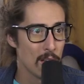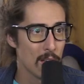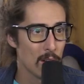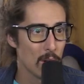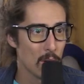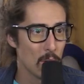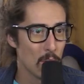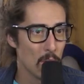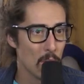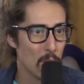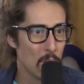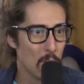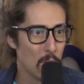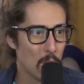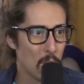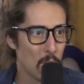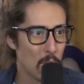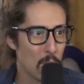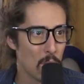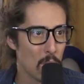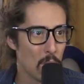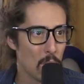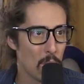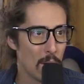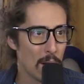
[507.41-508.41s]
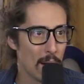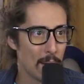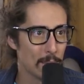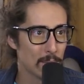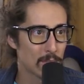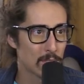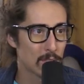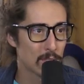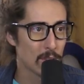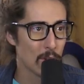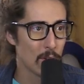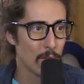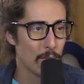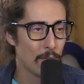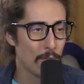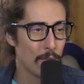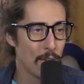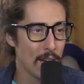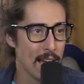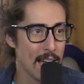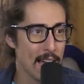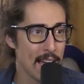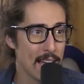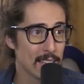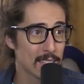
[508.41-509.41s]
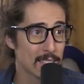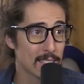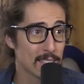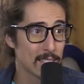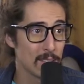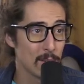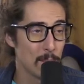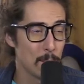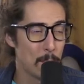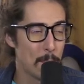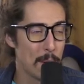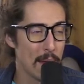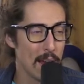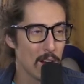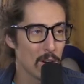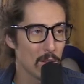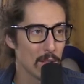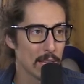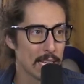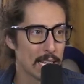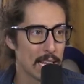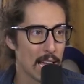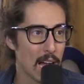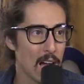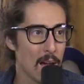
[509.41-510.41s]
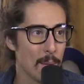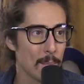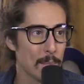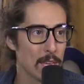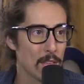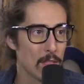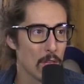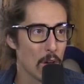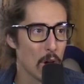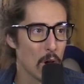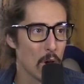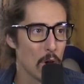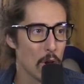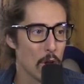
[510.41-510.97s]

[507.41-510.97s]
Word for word: Oh, I was so fast. You barely got me though,